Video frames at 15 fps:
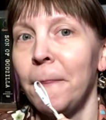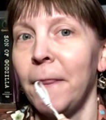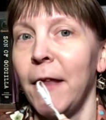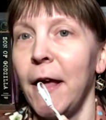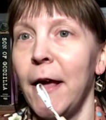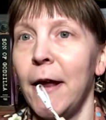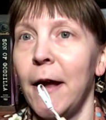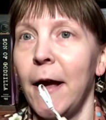
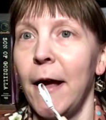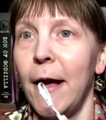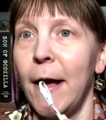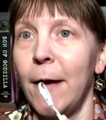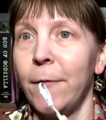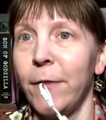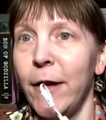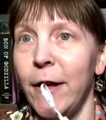and I
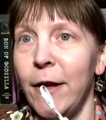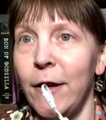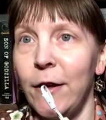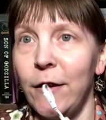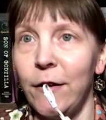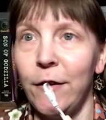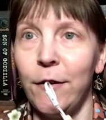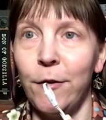have a
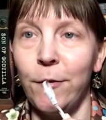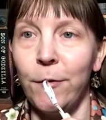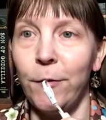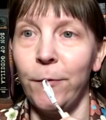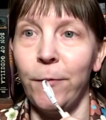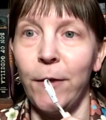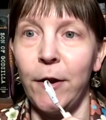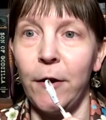huge
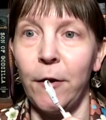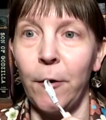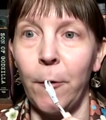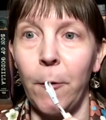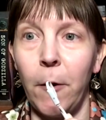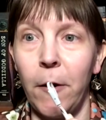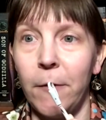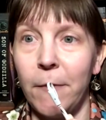
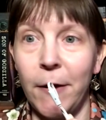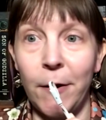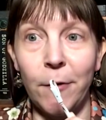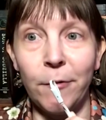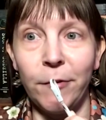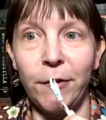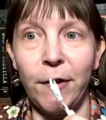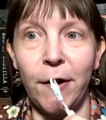video on my
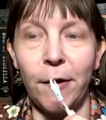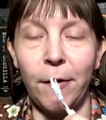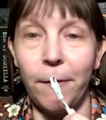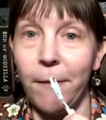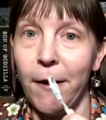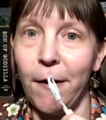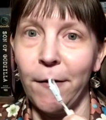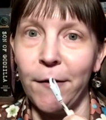own channel
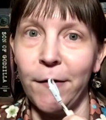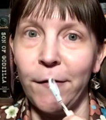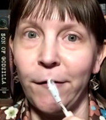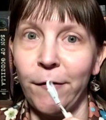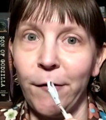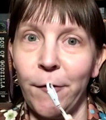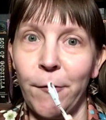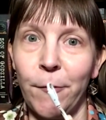about it,
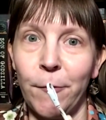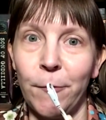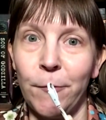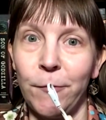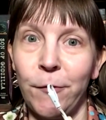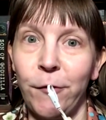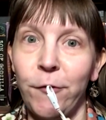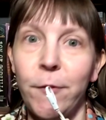so
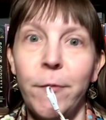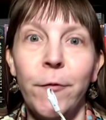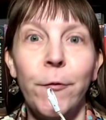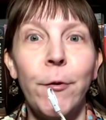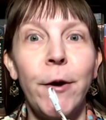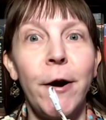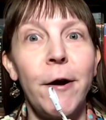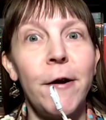stream of
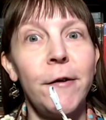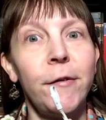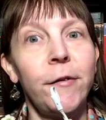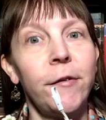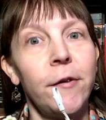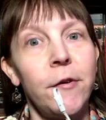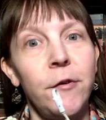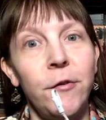
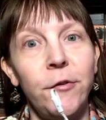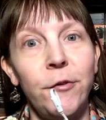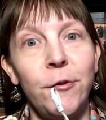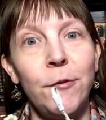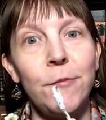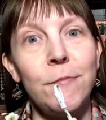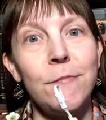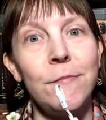awareness on
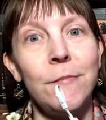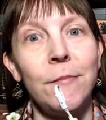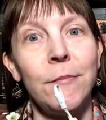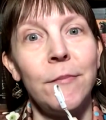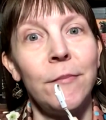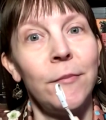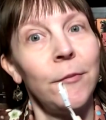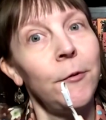YouTube.
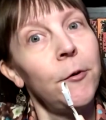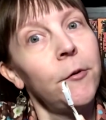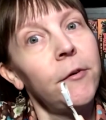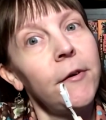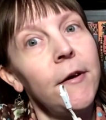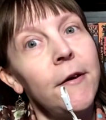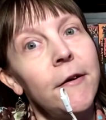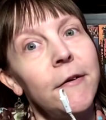Go
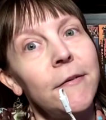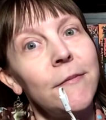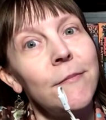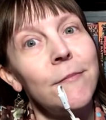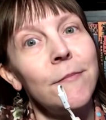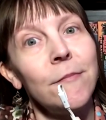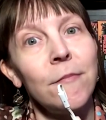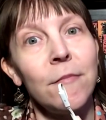see it.
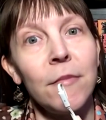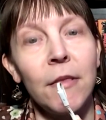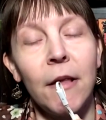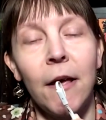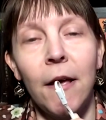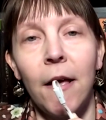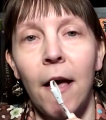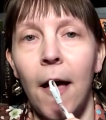
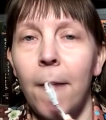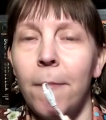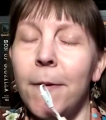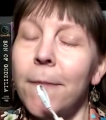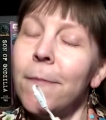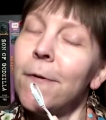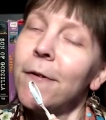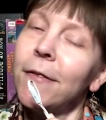Happy
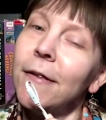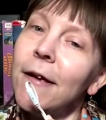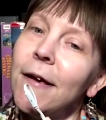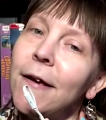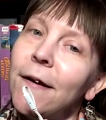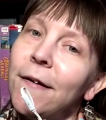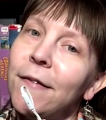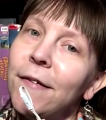birthday,
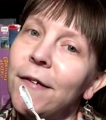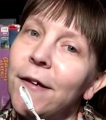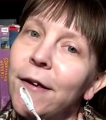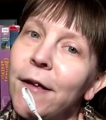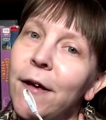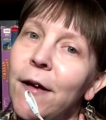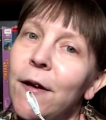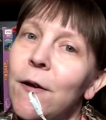
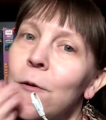Godzilla.